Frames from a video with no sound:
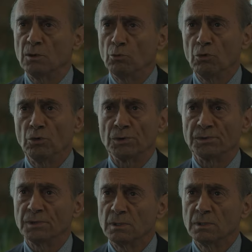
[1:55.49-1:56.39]
the
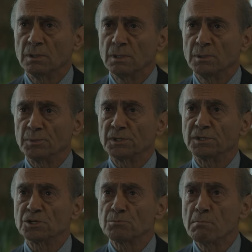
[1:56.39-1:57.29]
world.
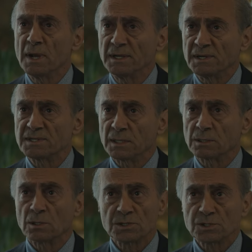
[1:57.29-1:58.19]
British manners
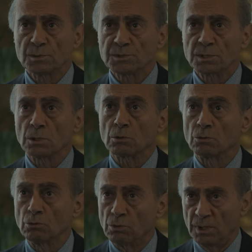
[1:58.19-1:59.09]
and customs
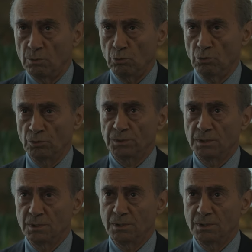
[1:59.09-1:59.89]
rule the world.